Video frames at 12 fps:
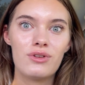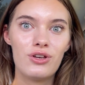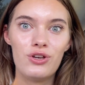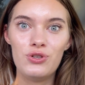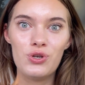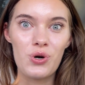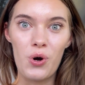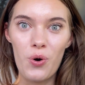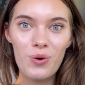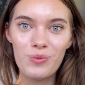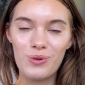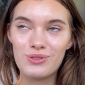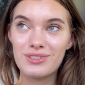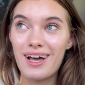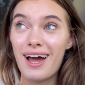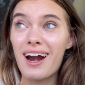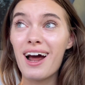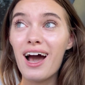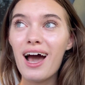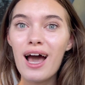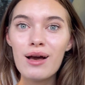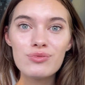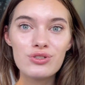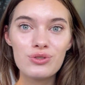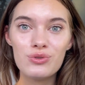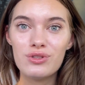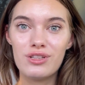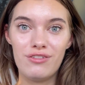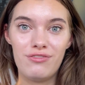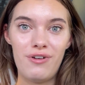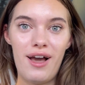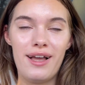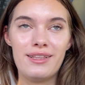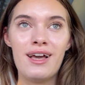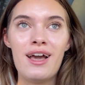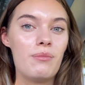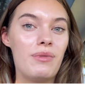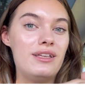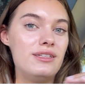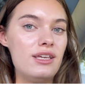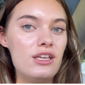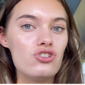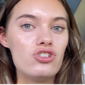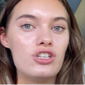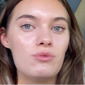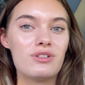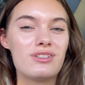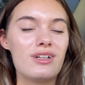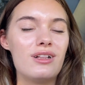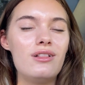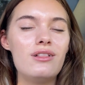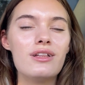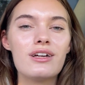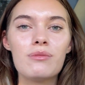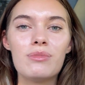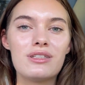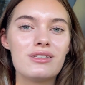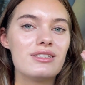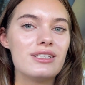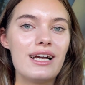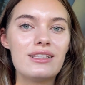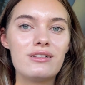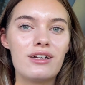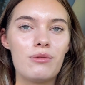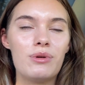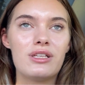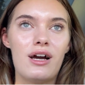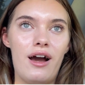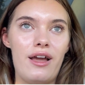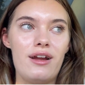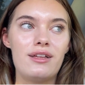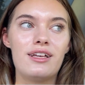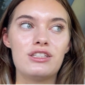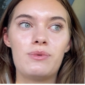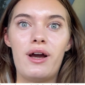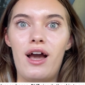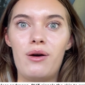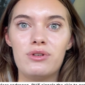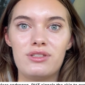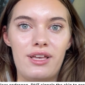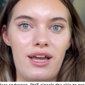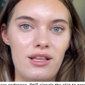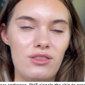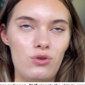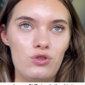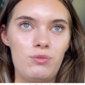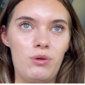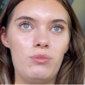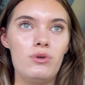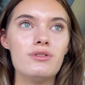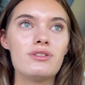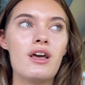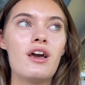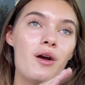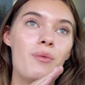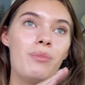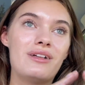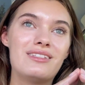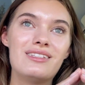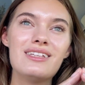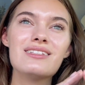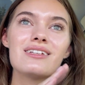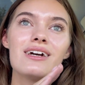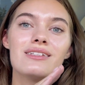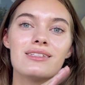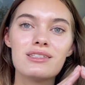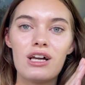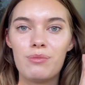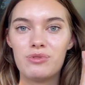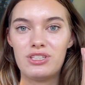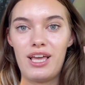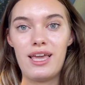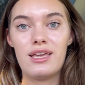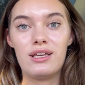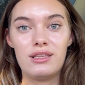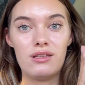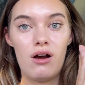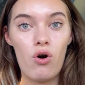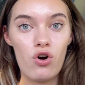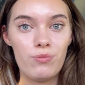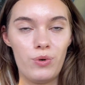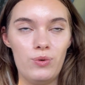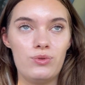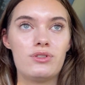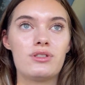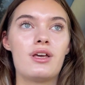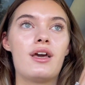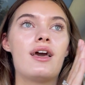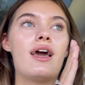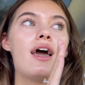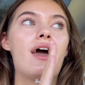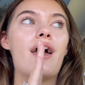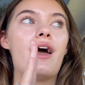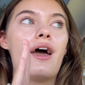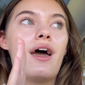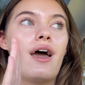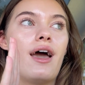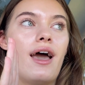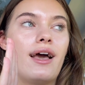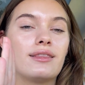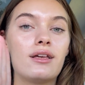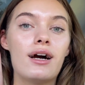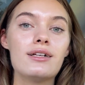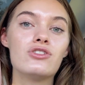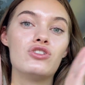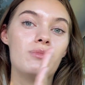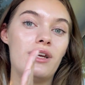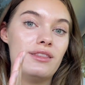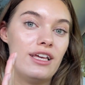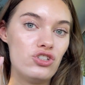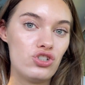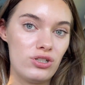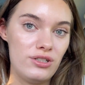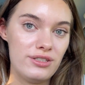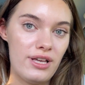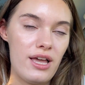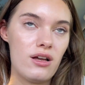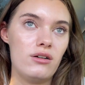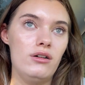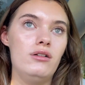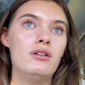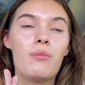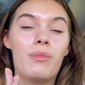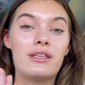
your hormones are absolutely fine. My DHT was a little bit, tiny little bit higher. That's why I was getting those pimples. But since I stopped taking hormones and got to my natural cycle, my